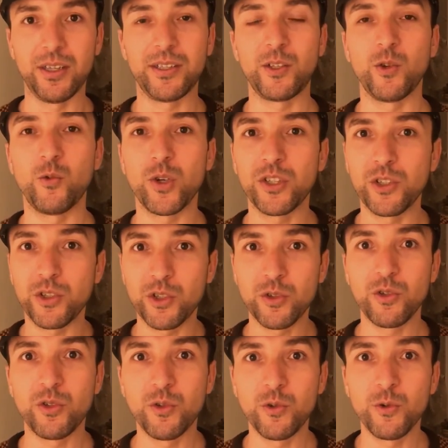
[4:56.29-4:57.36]
So what you
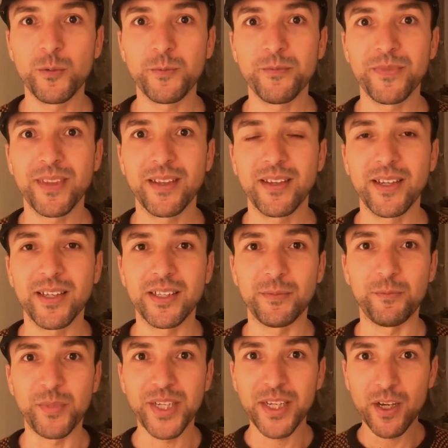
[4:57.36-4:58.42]
should do is
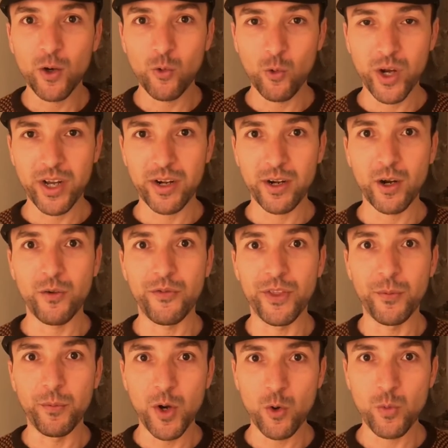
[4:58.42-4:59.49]
be aware of the
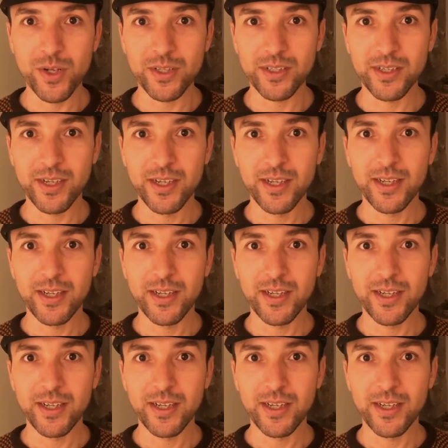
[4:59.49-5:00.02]
moment